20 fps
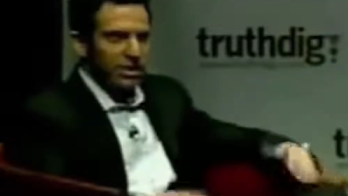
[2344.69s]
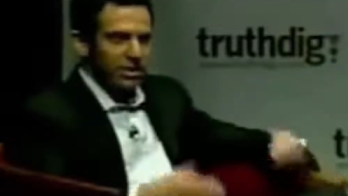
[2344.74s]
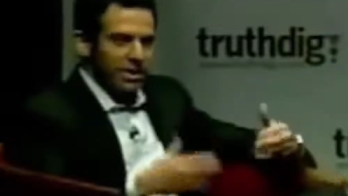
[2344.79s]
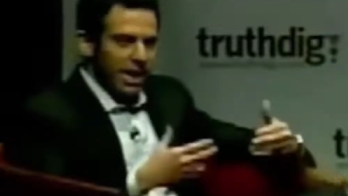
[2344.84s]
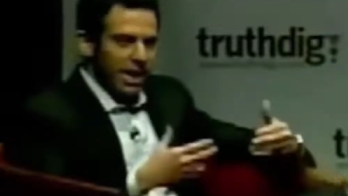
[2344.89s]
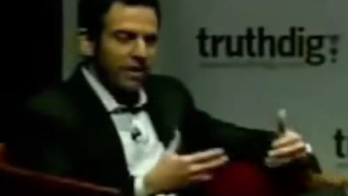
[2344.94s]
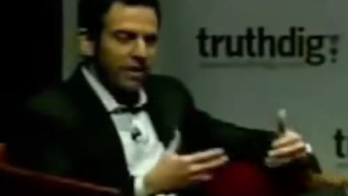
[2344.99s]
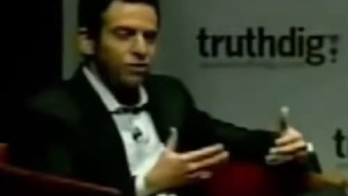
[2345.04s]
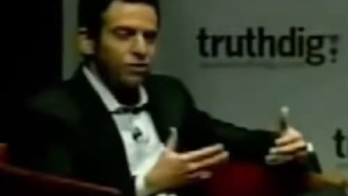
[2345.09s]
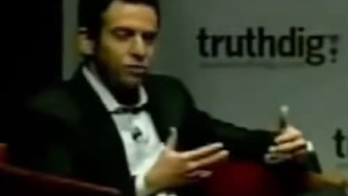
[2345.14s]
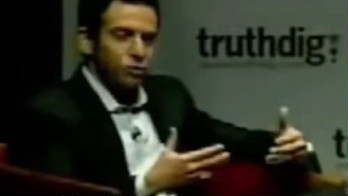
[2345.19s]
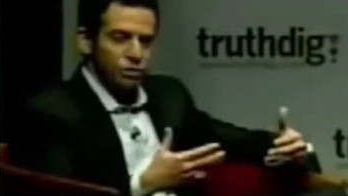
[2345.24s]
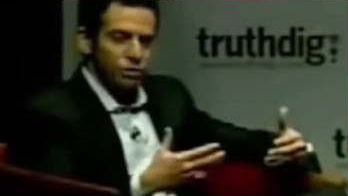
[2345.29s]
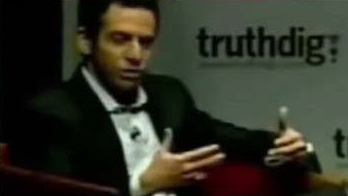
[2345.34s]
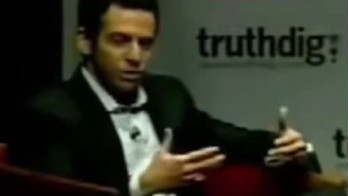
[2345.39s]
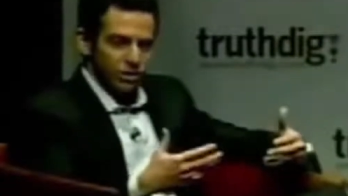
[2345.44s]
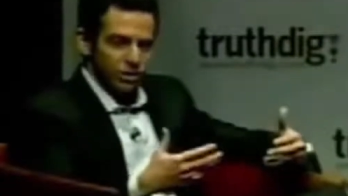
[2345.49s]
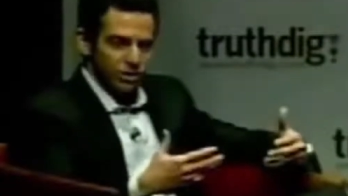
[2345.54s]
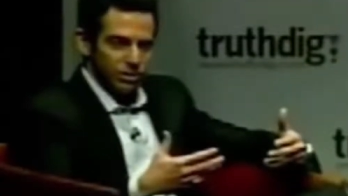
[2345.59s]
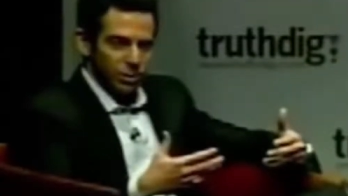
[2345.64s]
That's what
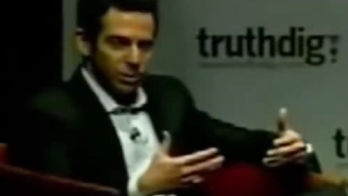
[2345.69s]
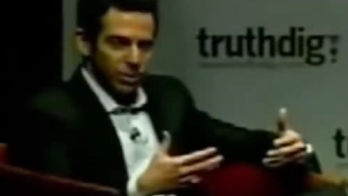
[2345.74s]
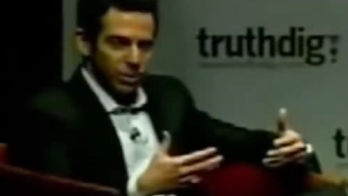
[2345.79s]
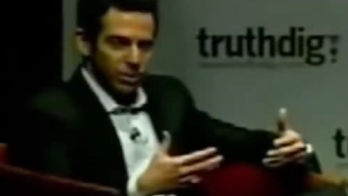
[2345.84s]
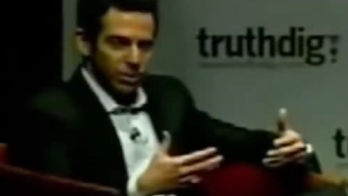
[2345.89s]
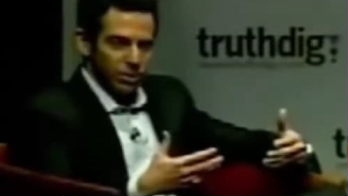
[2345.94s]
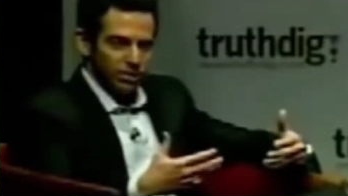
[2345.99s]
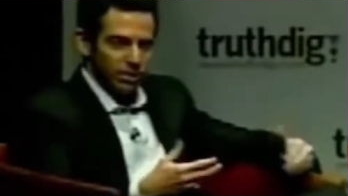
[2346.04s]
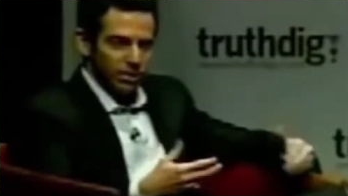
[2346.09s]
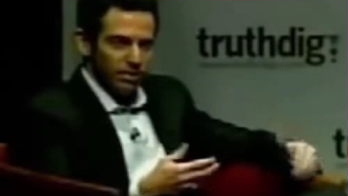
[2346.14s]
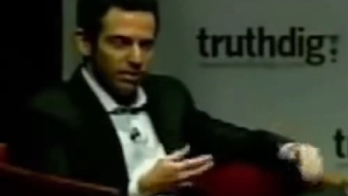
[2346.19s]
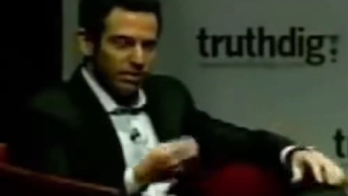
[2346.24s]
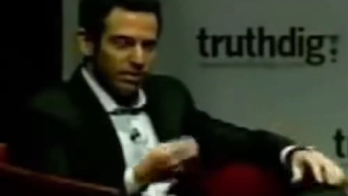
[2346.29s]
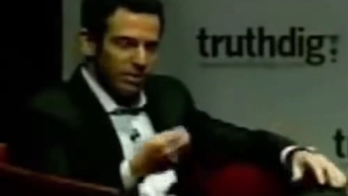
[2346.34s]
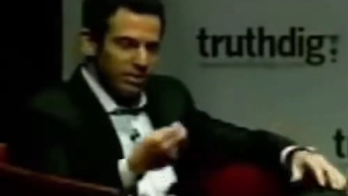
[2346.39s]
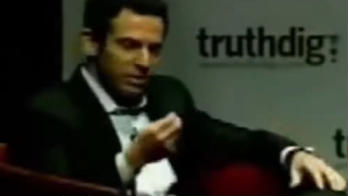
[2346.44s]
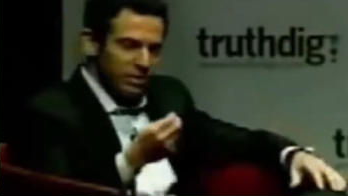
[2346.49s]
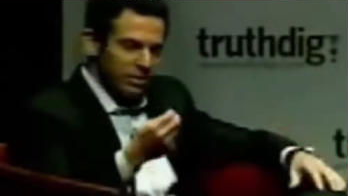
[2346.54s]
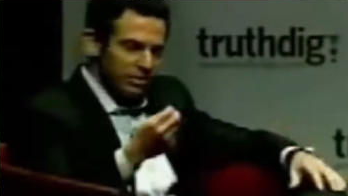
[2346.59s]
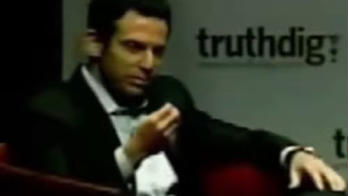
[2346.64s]
we should be worried about,
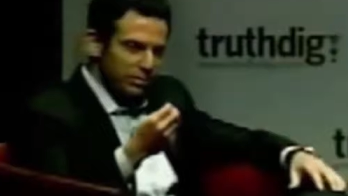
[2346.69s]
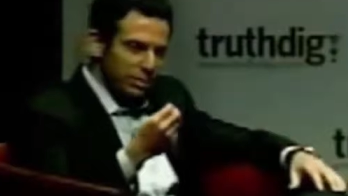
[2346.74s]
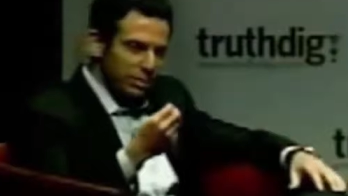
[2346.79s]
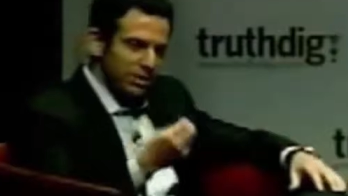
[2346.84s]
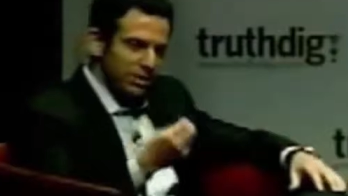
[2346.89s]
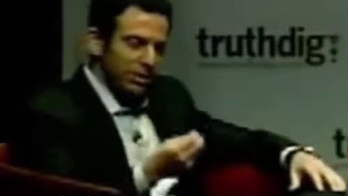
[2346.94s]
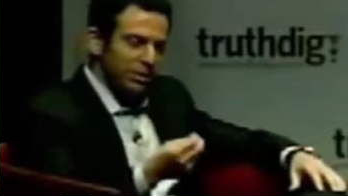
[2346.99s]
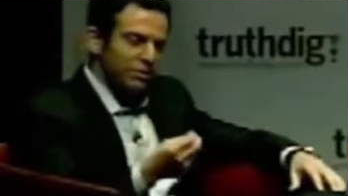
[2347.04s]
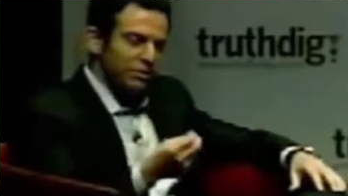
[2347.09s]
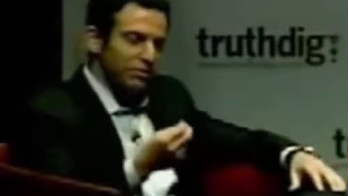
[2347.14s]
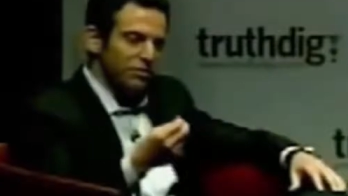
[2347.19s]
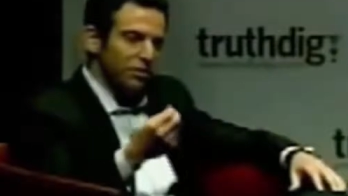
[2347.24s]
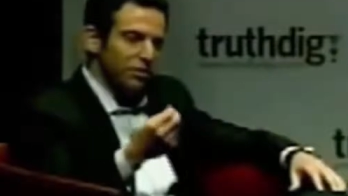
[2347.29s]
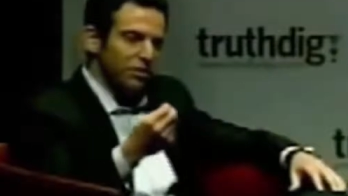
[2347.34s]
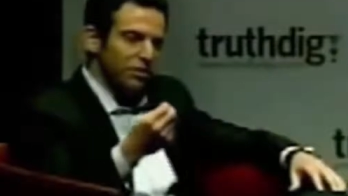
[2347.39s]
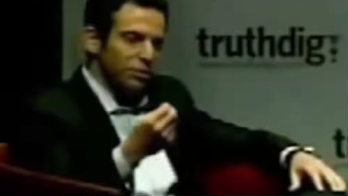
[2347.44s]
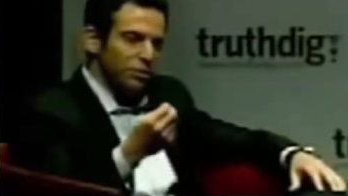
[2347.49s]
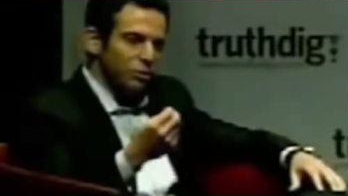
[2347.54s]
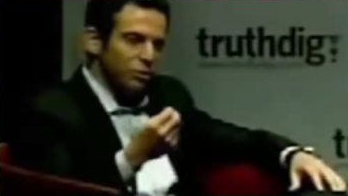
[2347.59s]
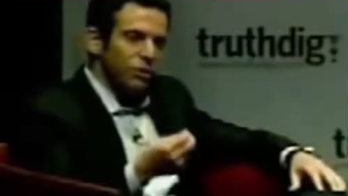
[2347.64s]
that the, these beliefs
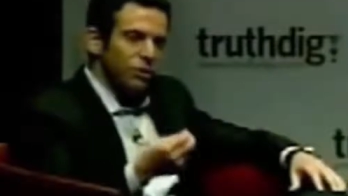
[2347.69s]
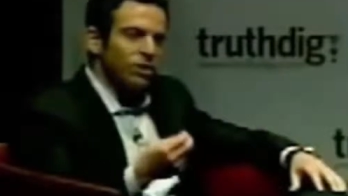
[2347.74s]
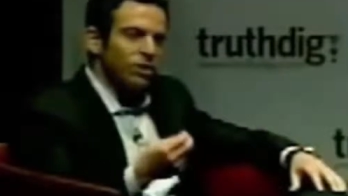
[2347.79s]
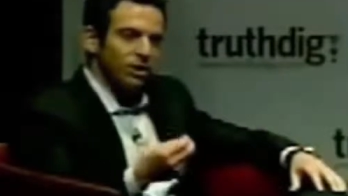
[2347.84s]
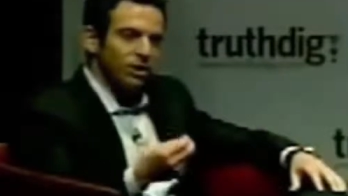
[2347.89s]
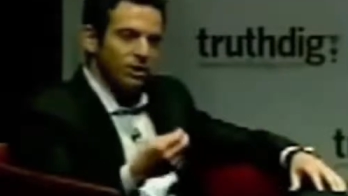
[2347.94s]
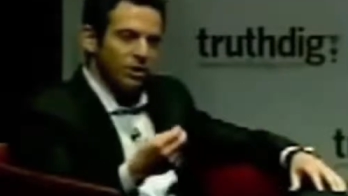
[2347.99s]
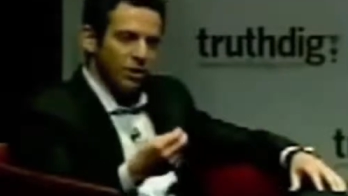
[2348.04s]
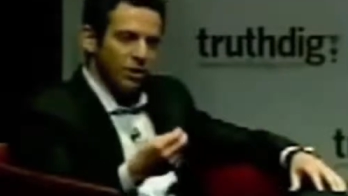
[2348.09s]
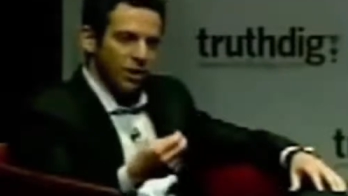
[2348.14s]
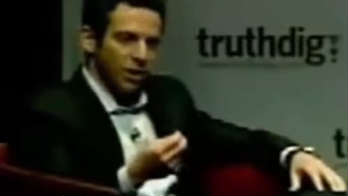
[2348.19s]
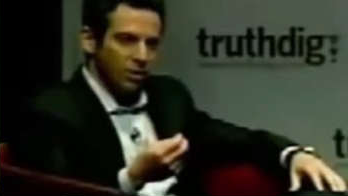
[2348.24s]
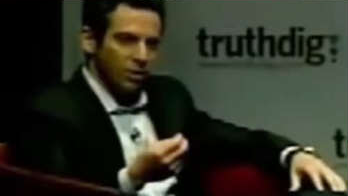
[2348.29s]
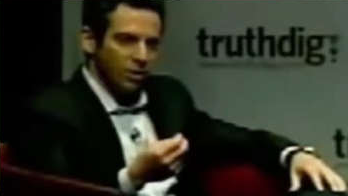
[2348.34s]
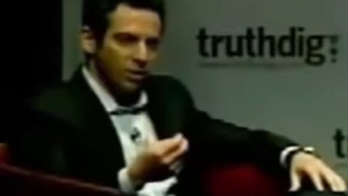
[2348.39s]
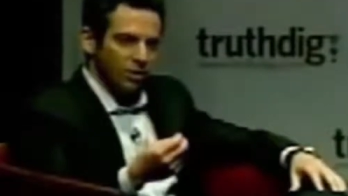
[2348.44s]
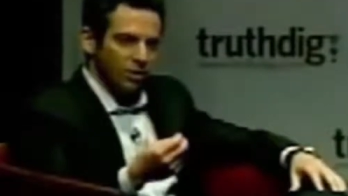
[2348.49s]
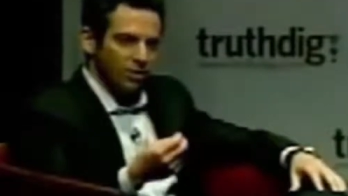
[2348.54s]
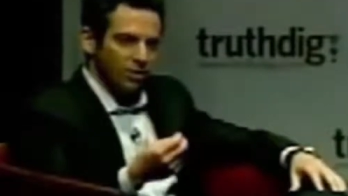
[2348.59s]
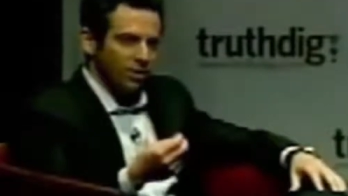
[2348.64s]
really are
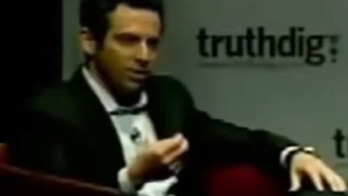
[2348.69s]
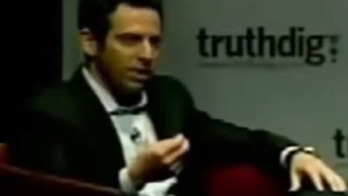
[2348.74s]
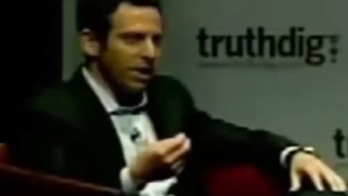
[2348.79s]
operative,